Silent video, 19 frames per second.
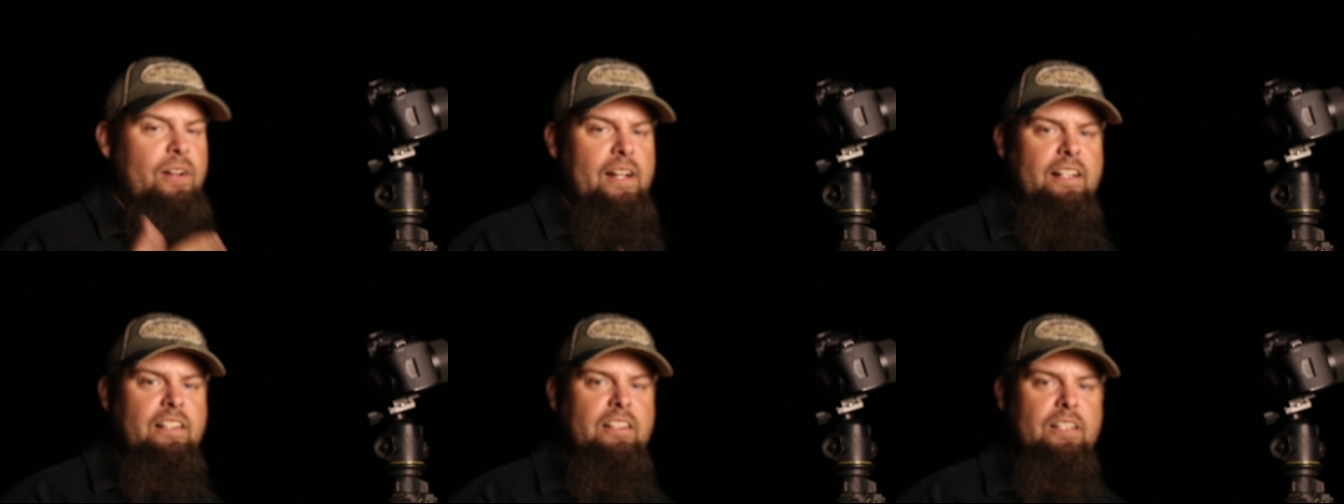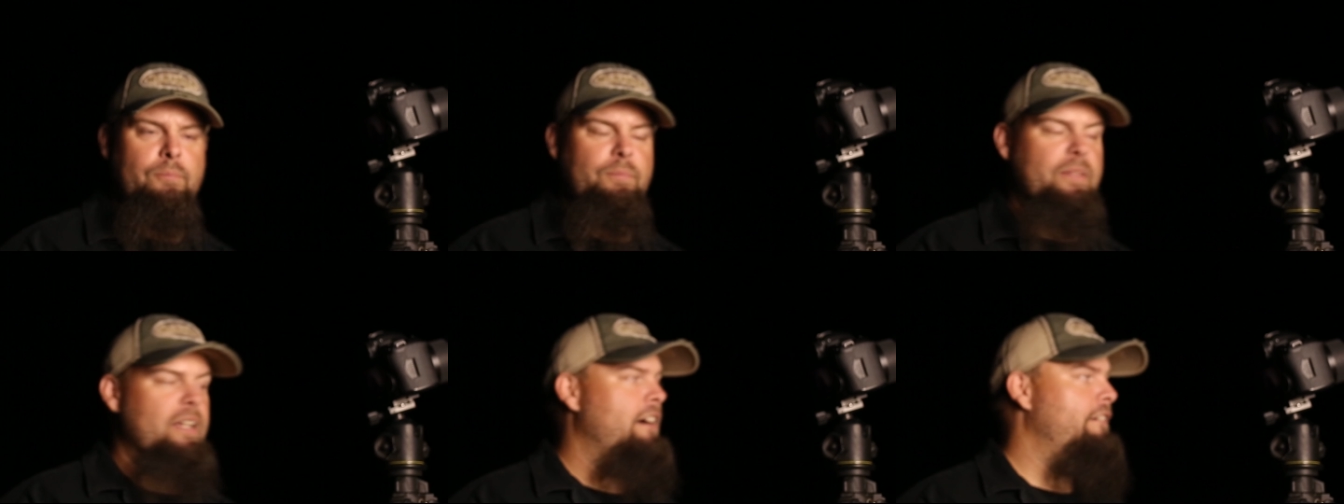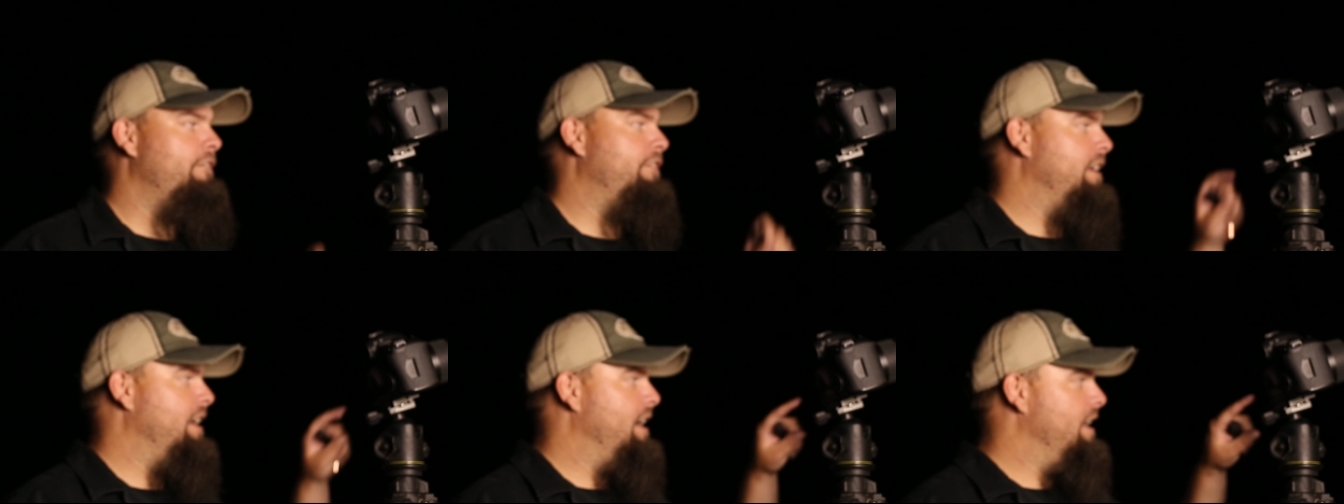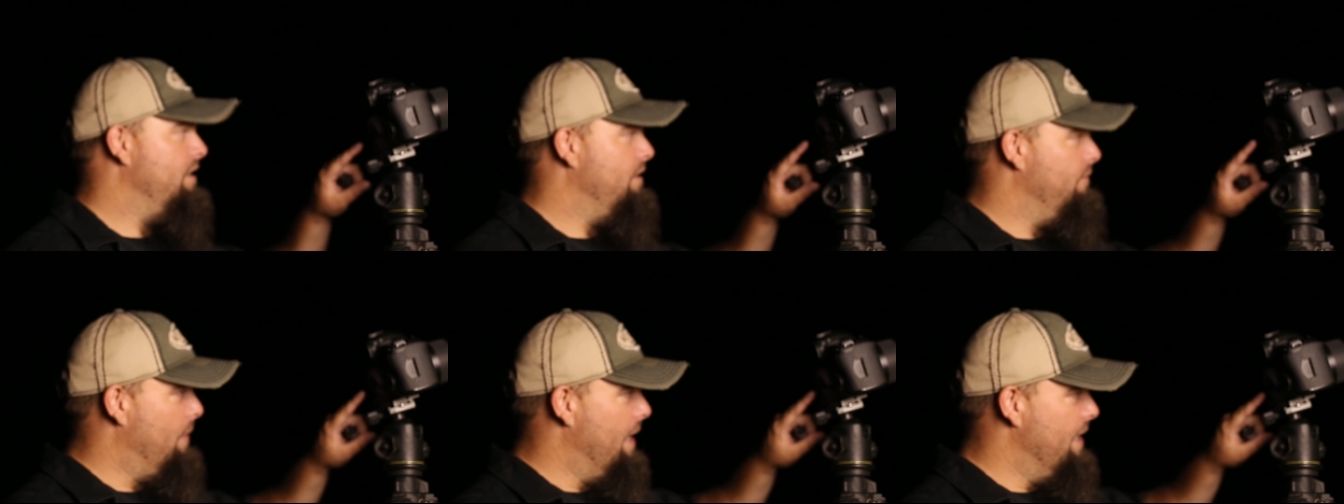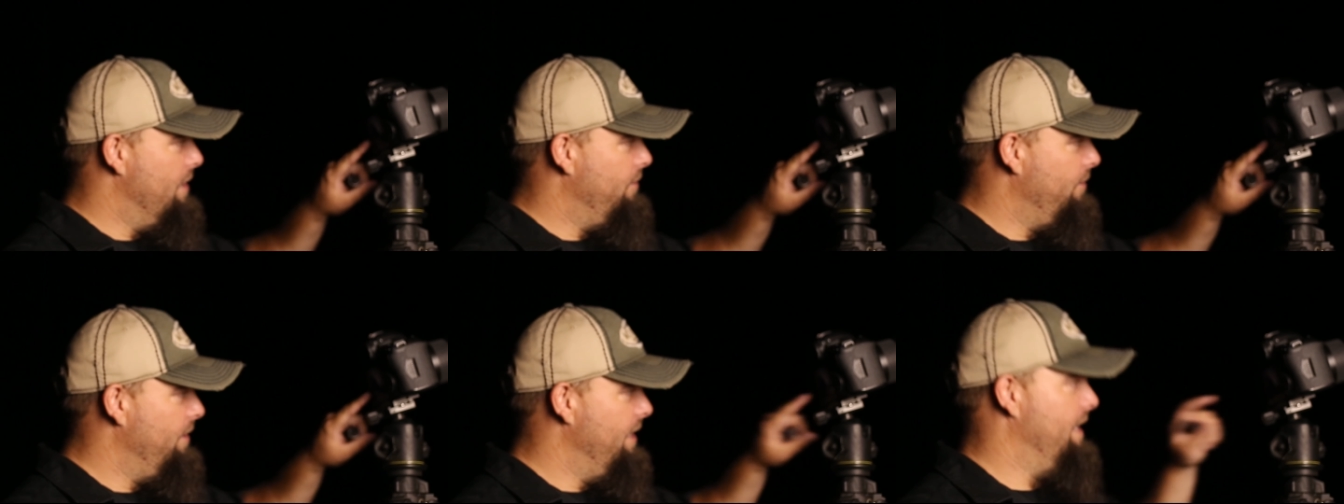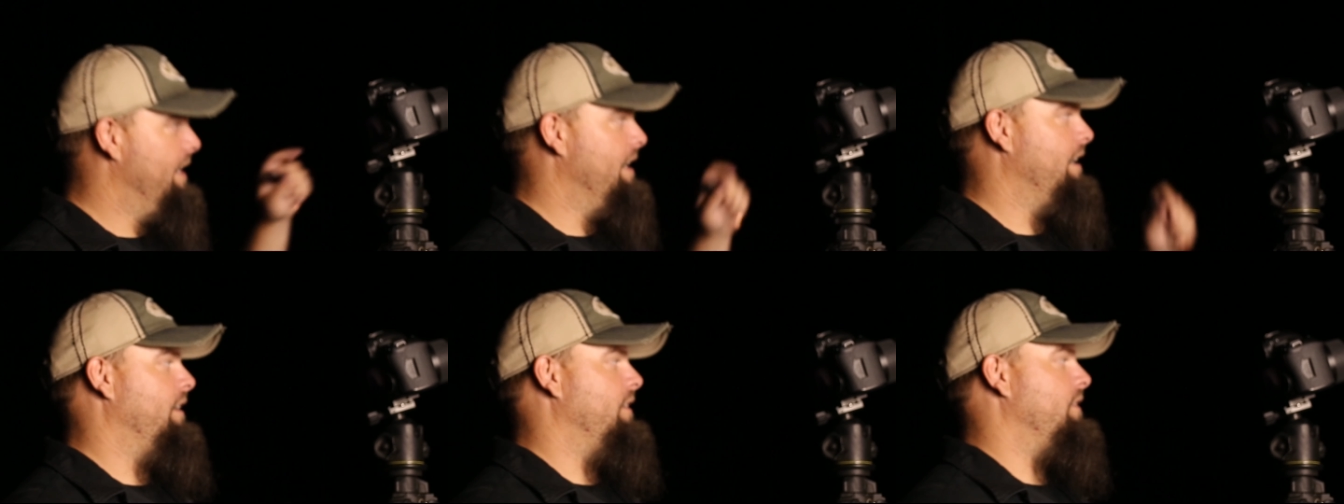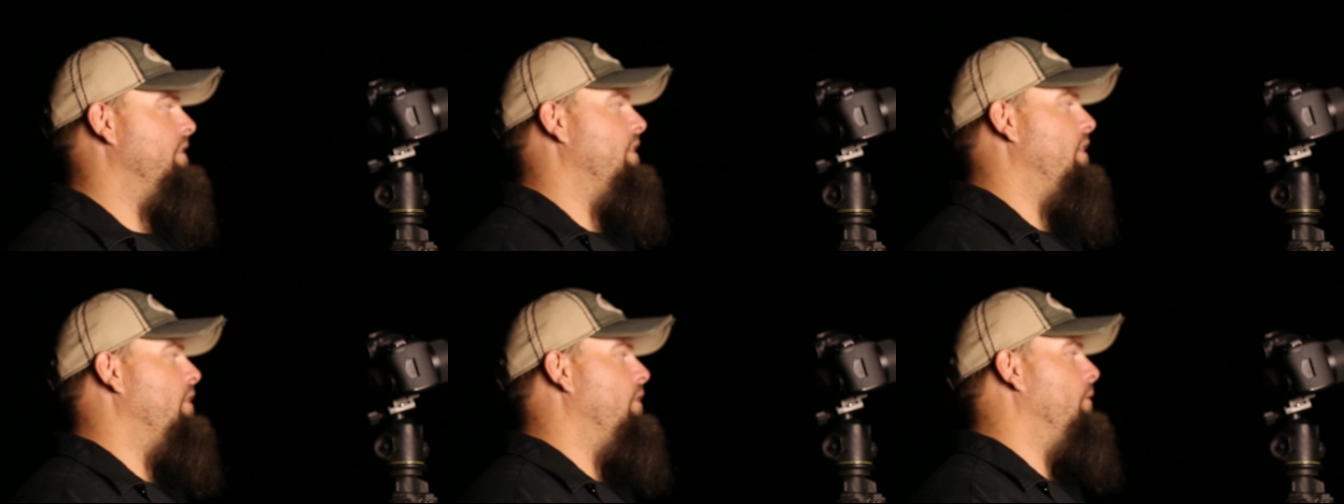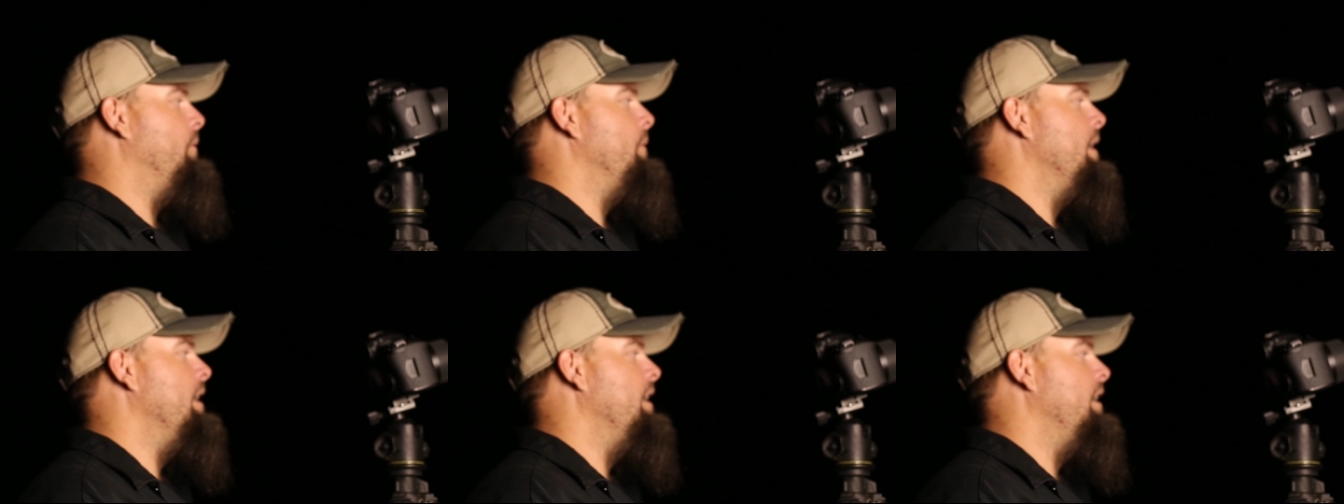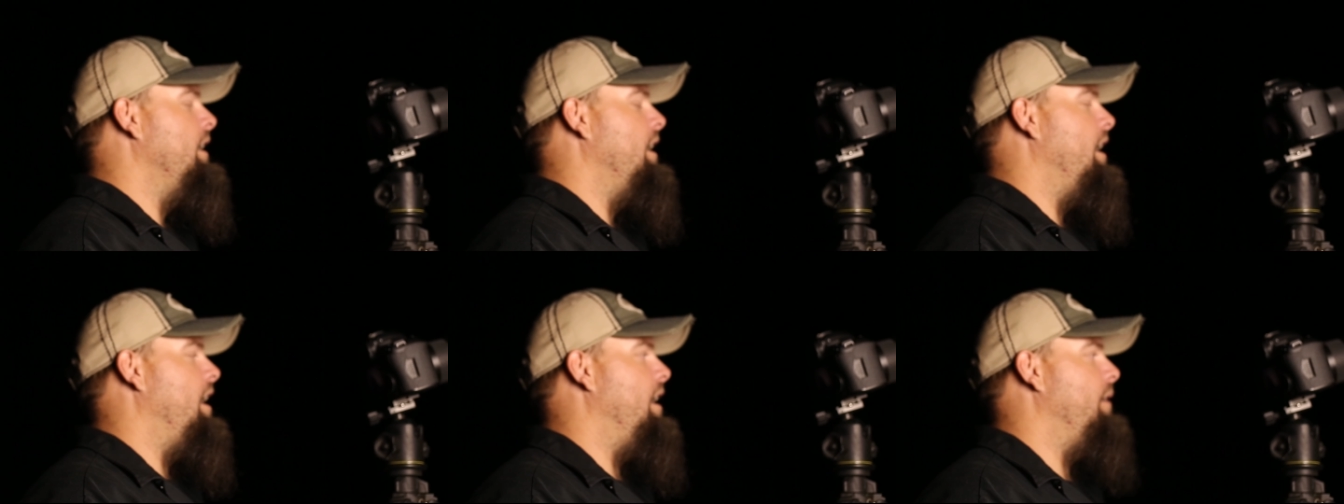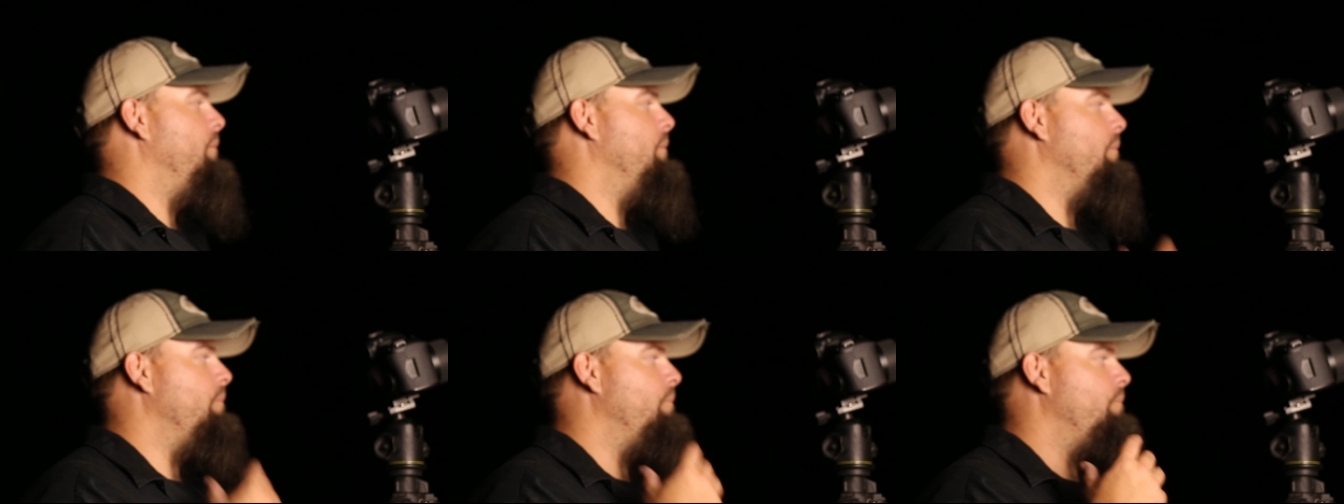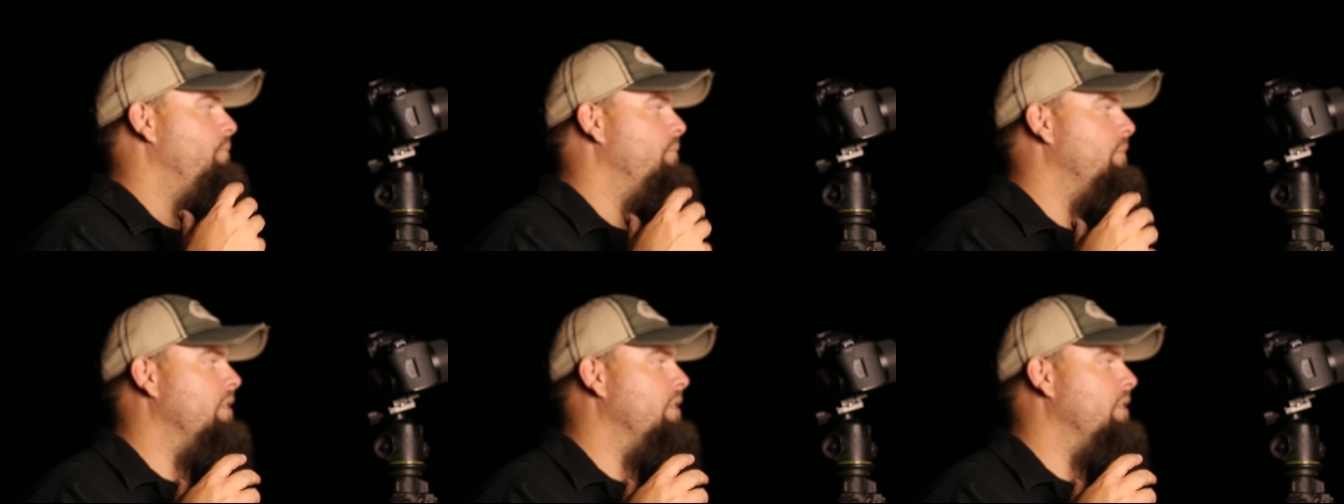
I clipped off the edge of my tree here. So, um,